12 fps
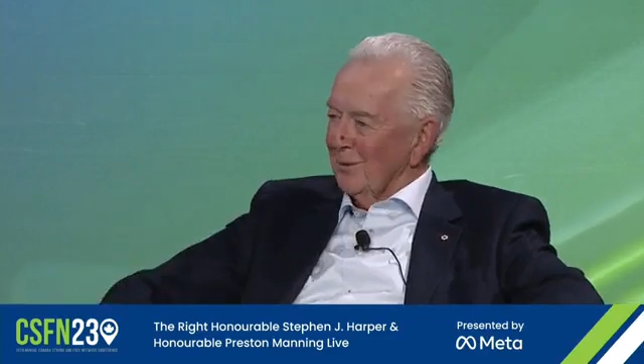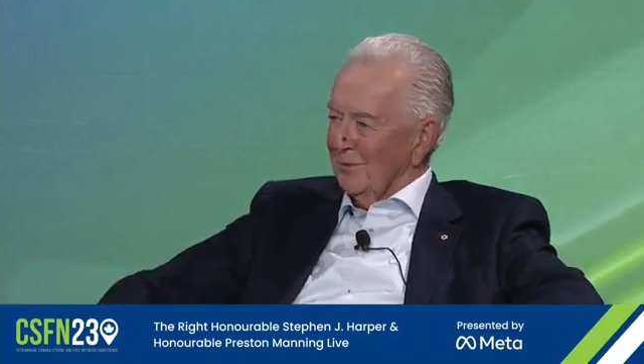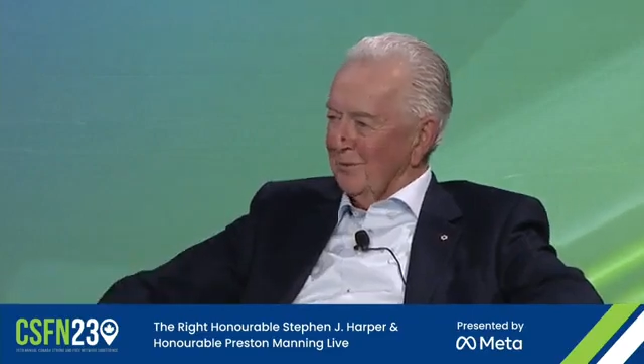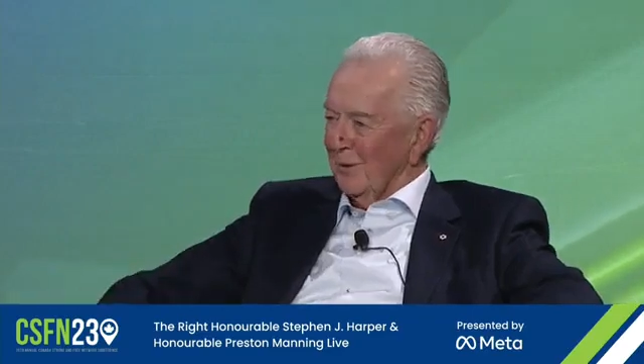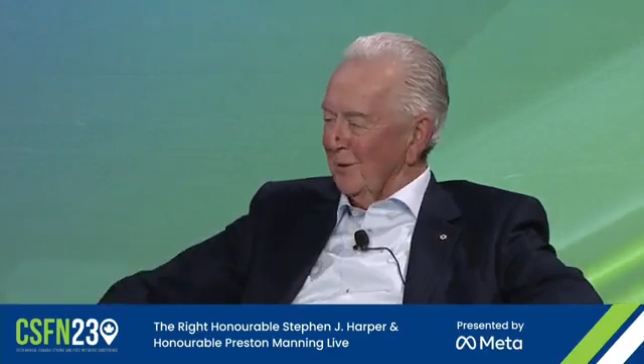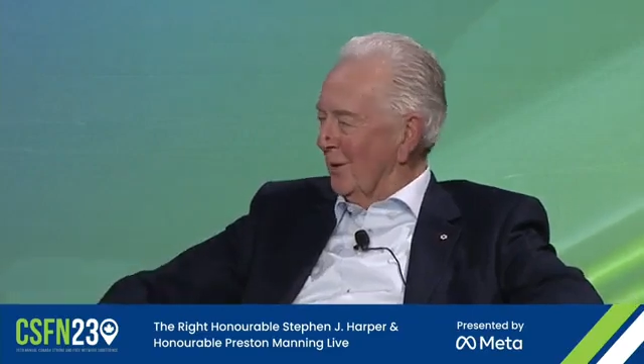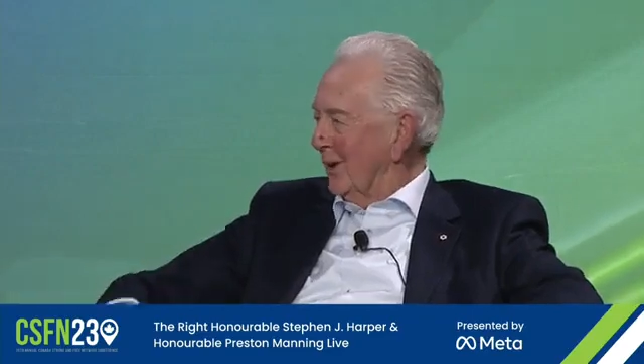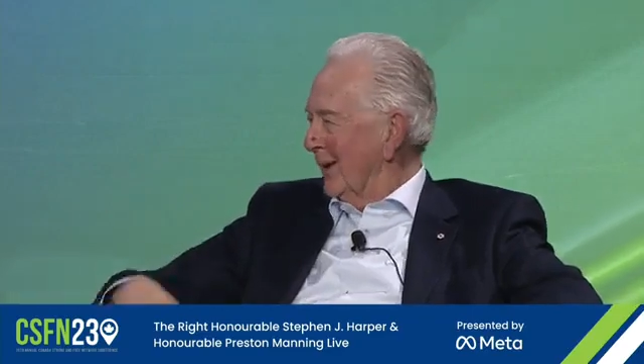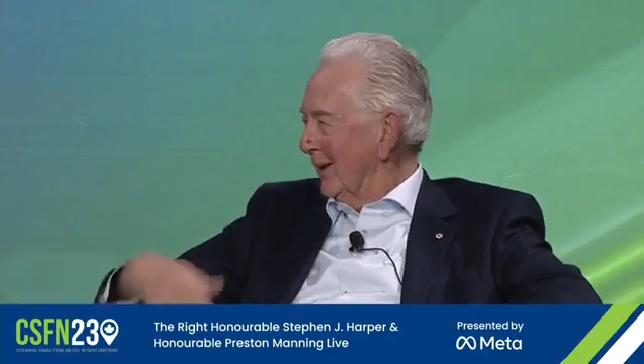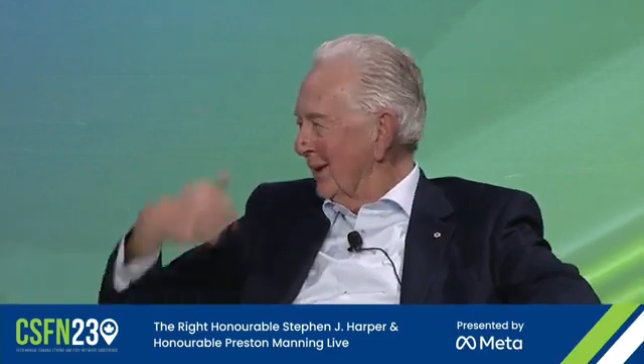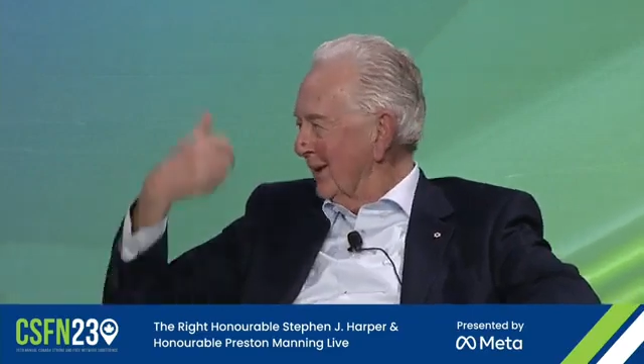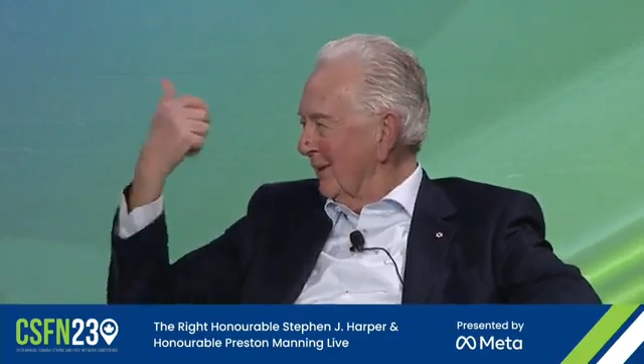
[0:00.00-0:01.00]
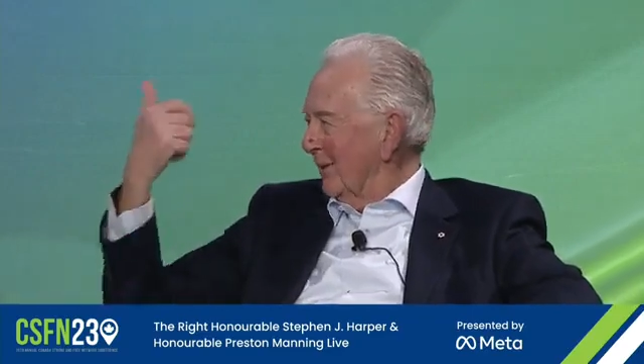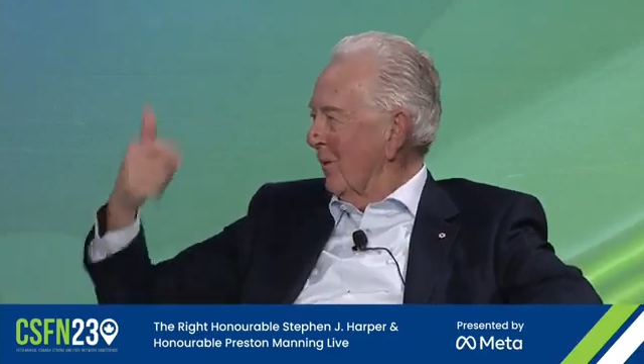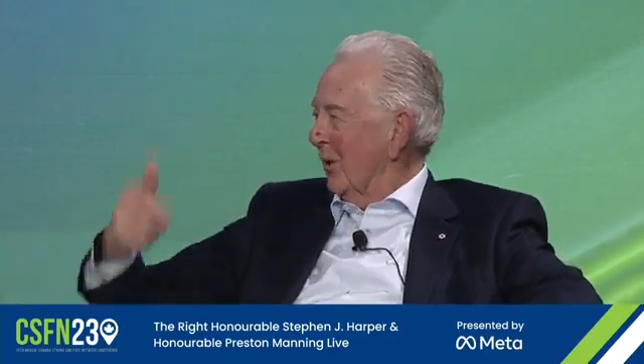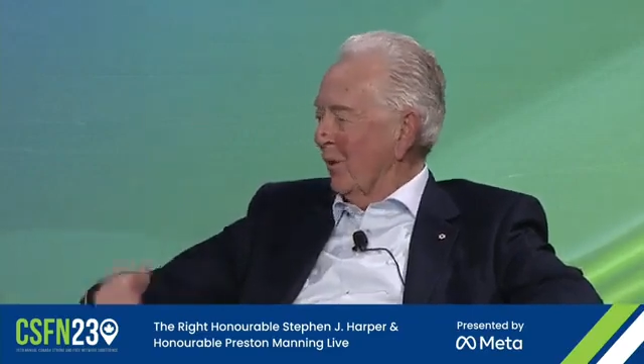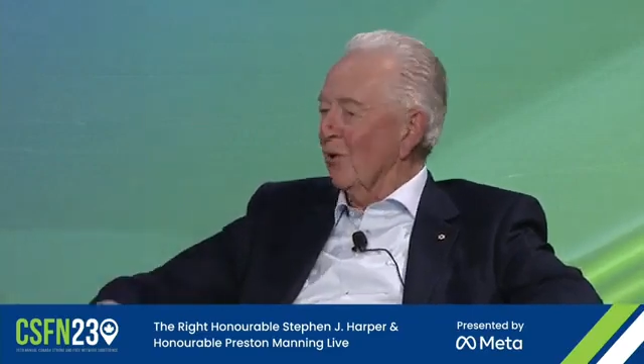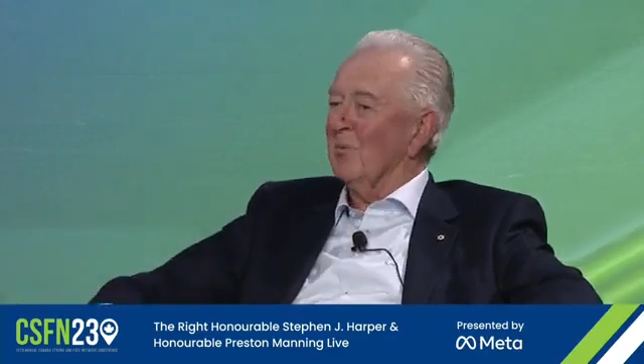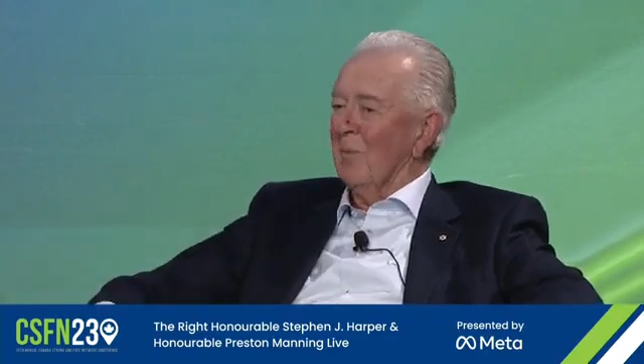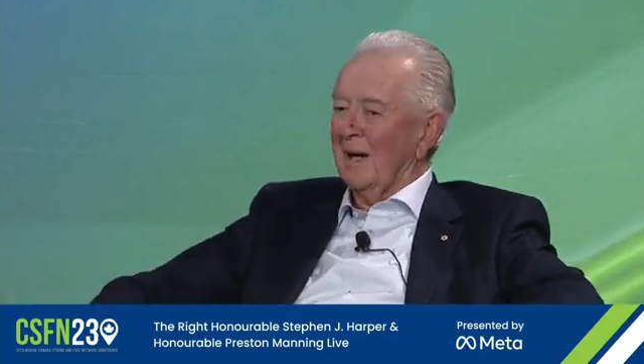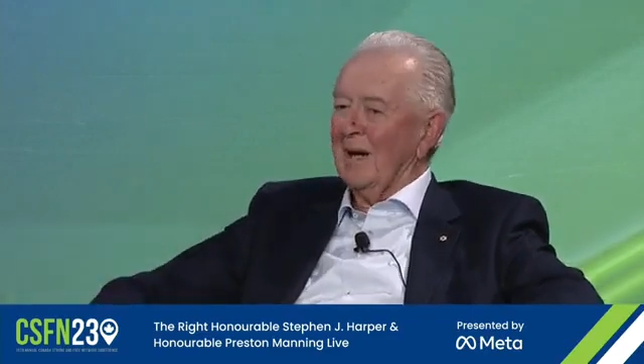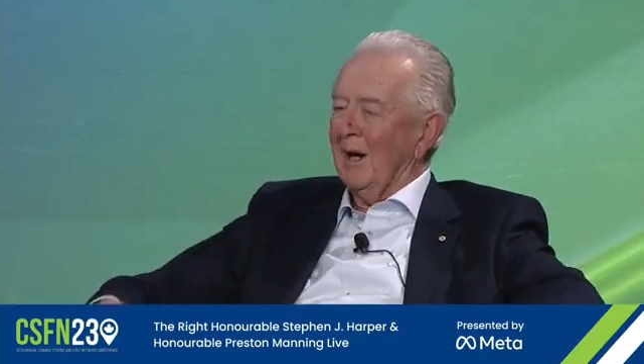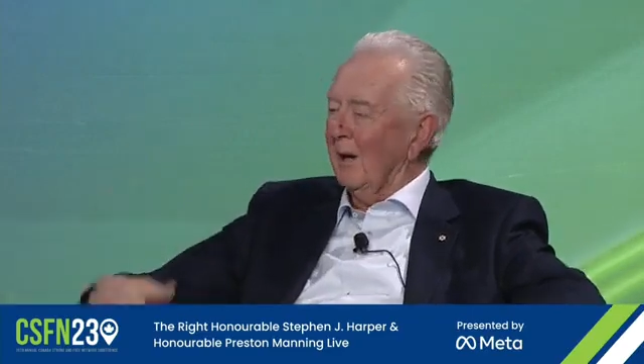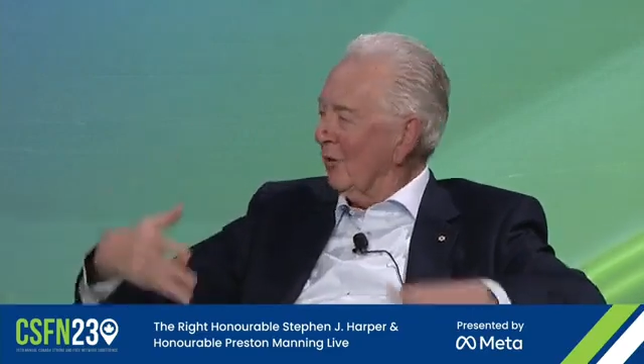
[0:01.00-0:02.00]
Philman, and of course
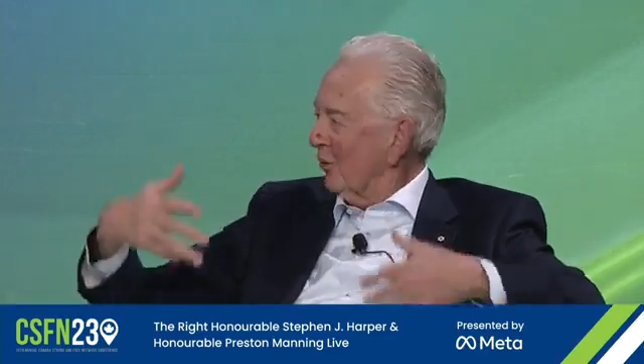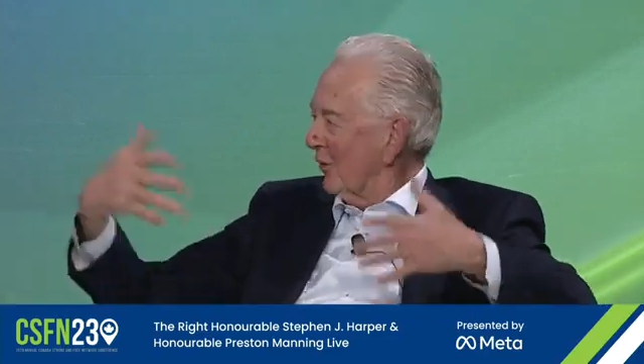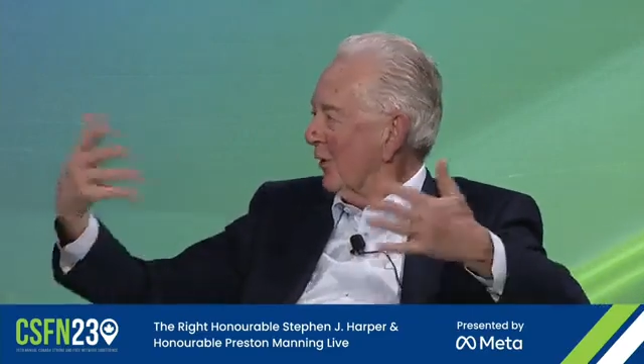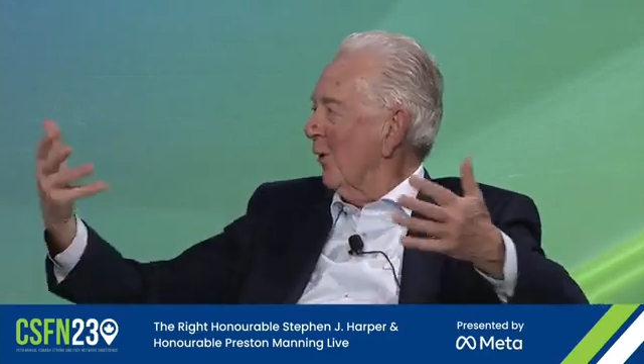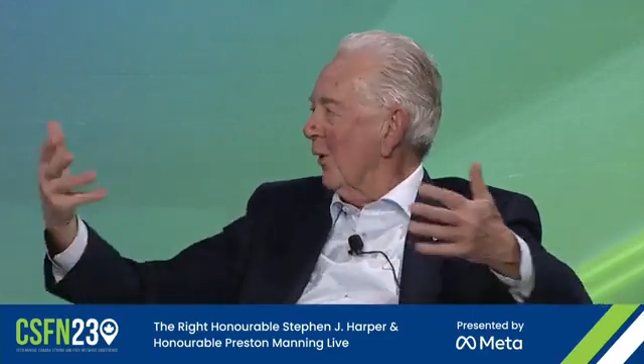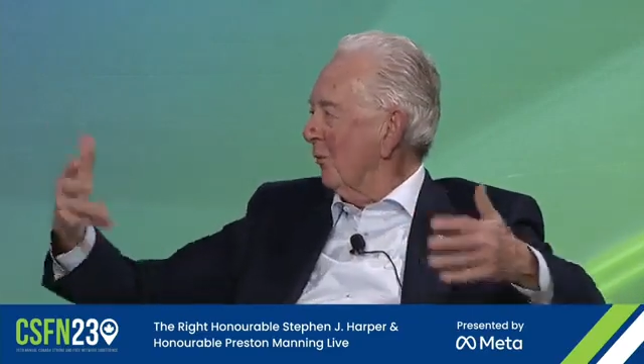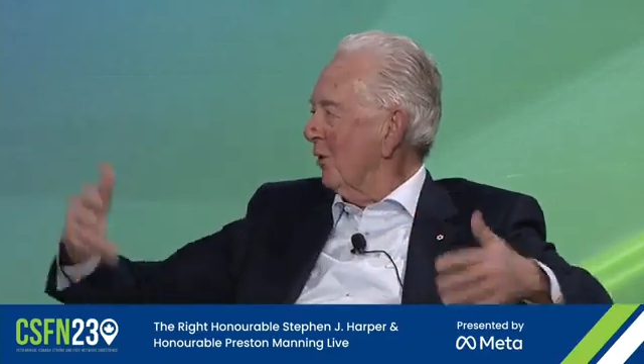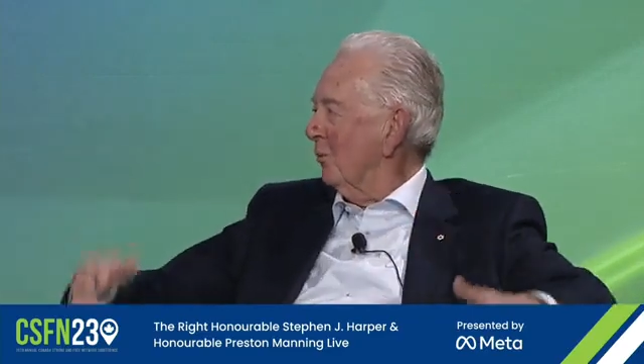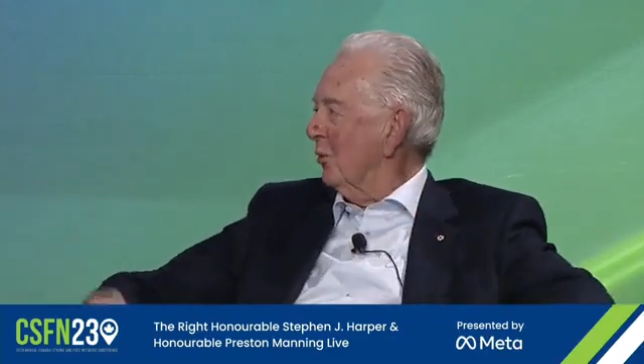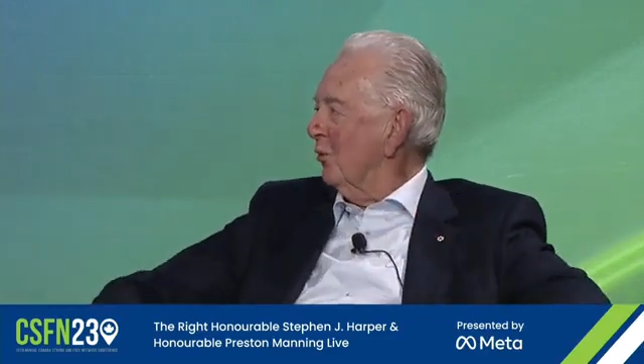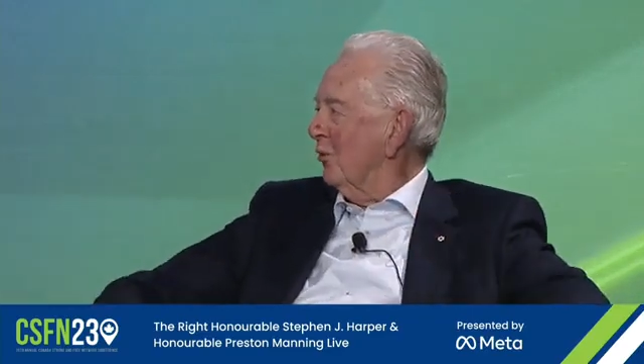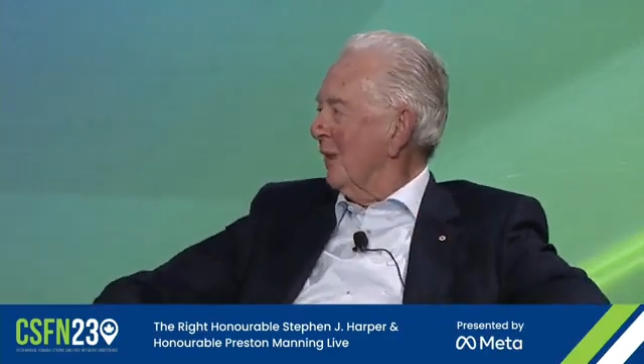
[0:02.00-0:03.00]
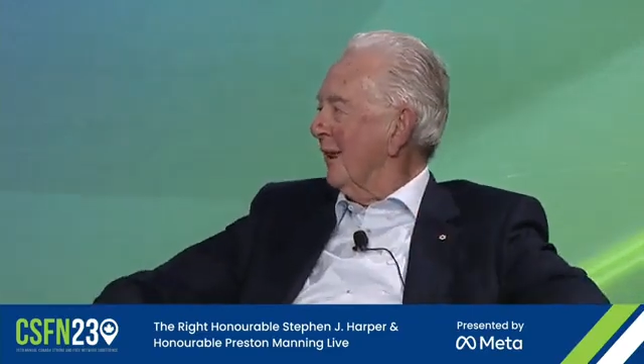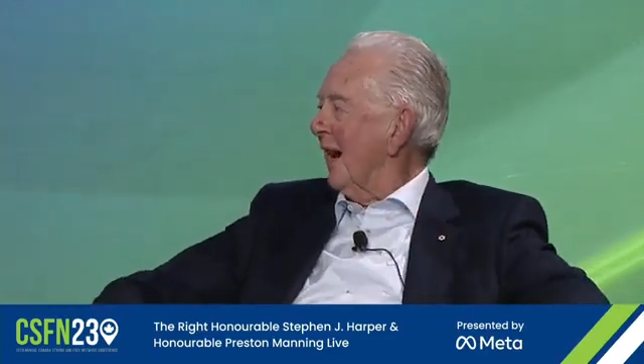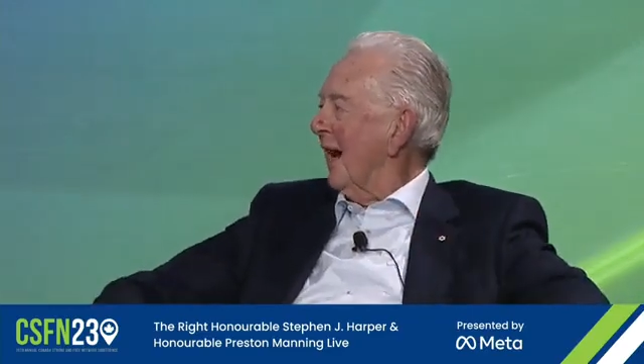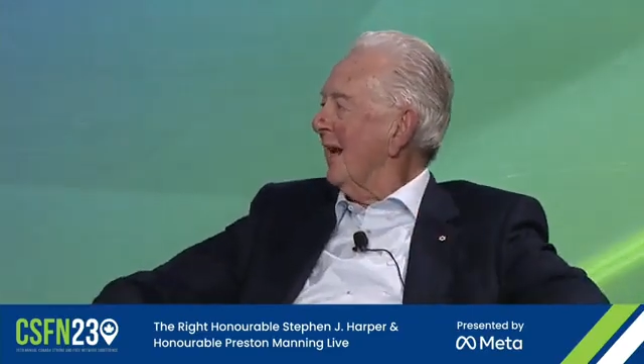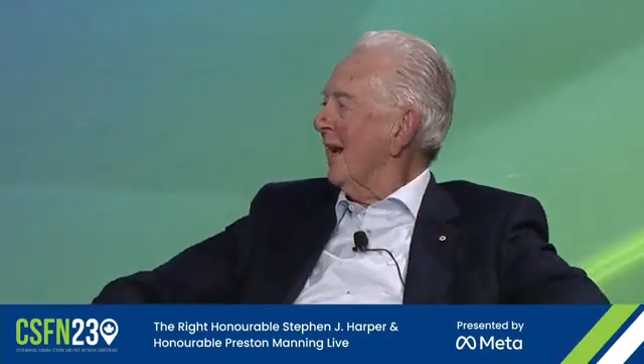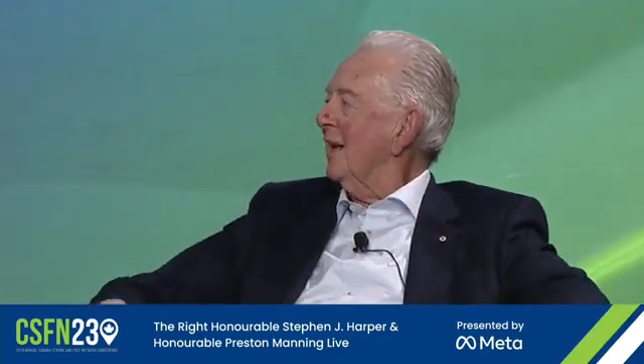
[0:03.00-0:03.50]
Mike Harris was an enormous boost to that.